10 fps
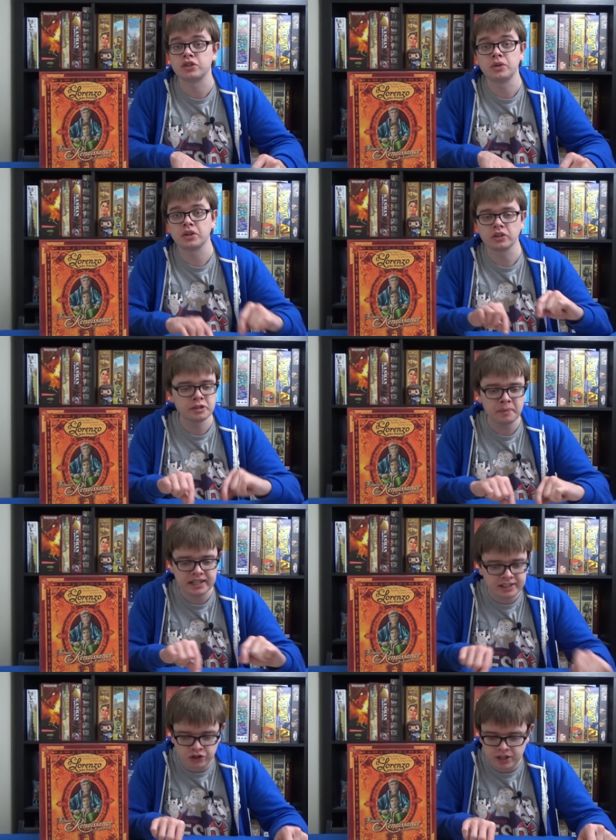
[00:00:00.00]
You can only be
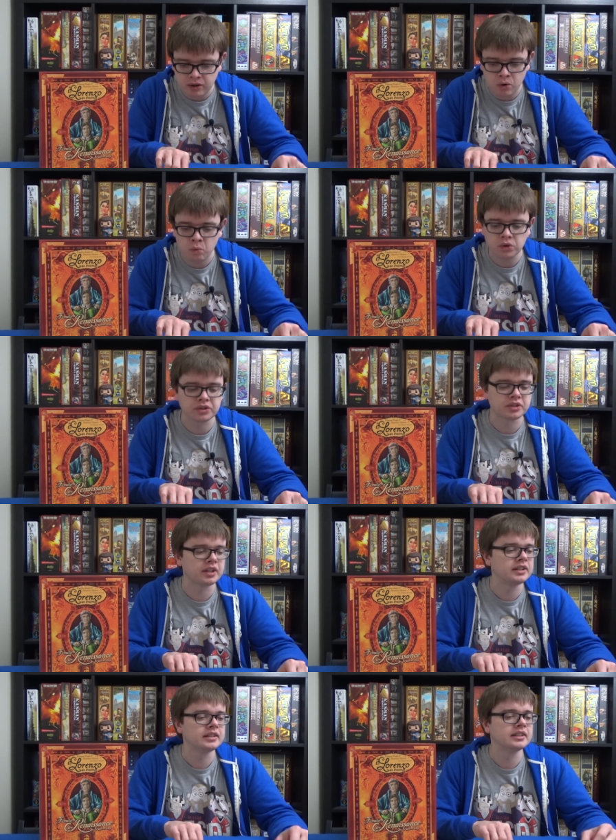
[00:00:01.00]
in each tower once,
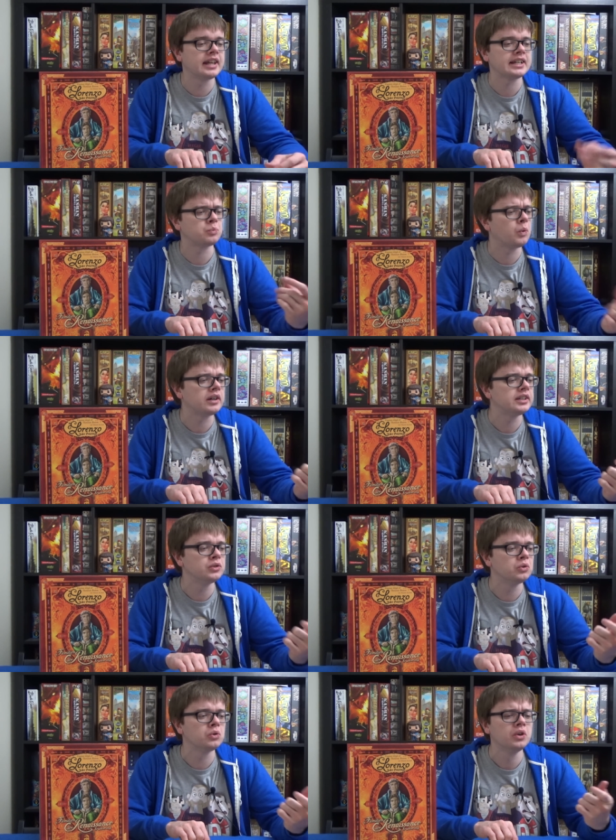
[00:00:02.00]
and that's why
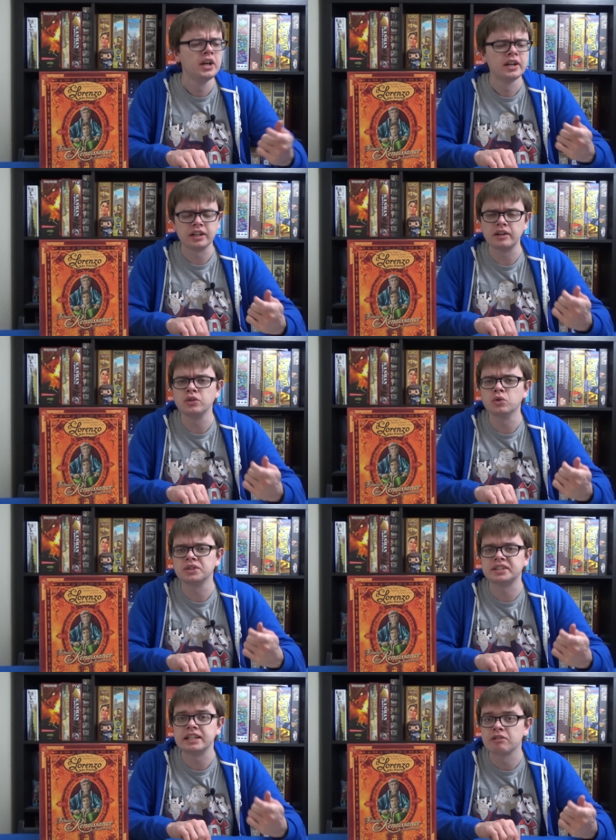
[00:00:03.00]
your you know your
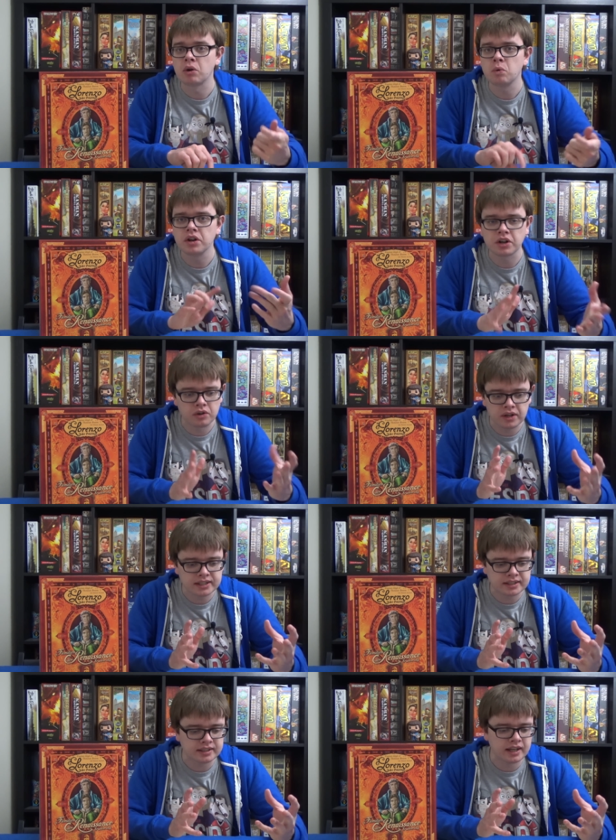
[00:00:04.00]
zero worker
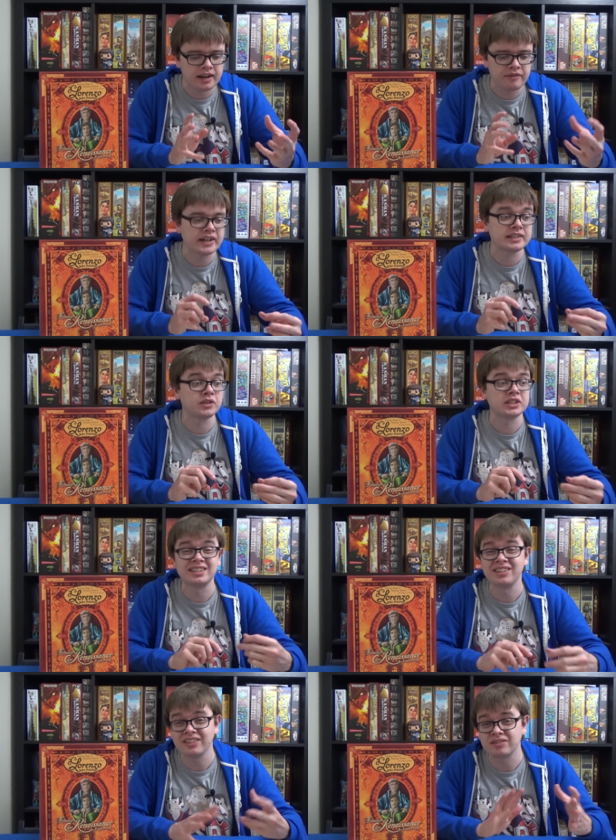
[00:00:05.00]
is uh, effective because
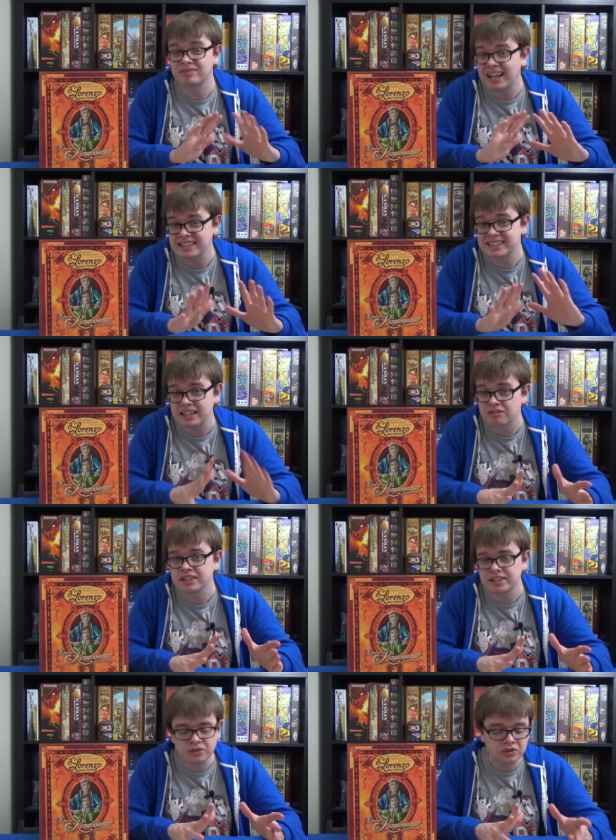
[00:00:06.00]
he's not
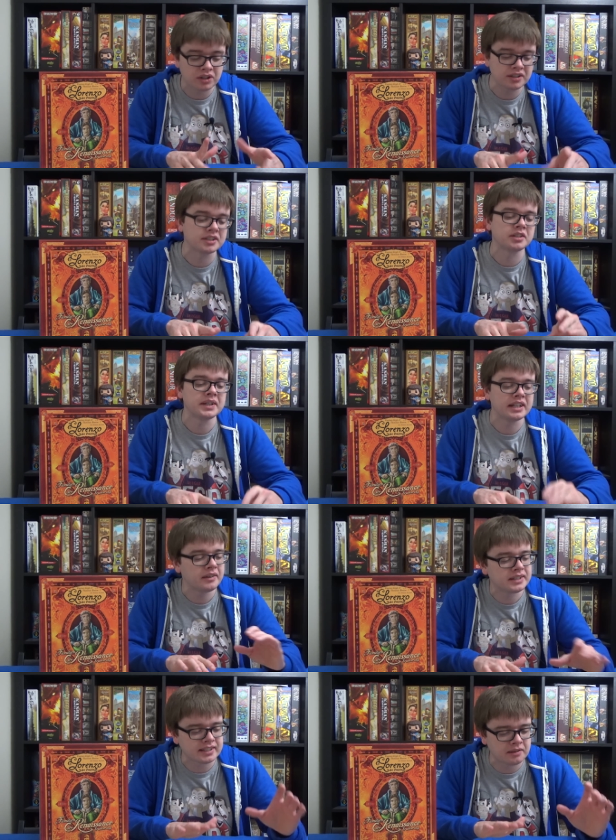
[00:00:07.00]
necessarily your color, so he can go
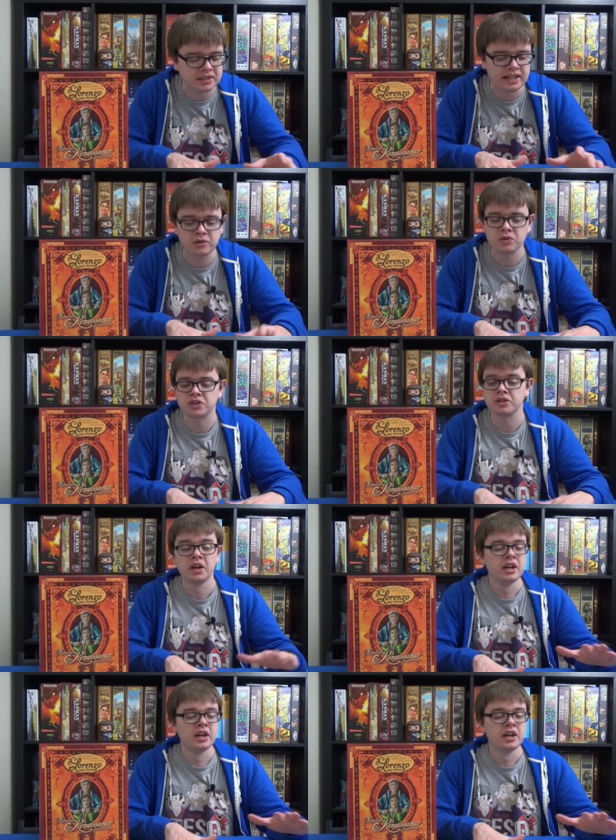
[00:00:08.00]
in the same tower as you.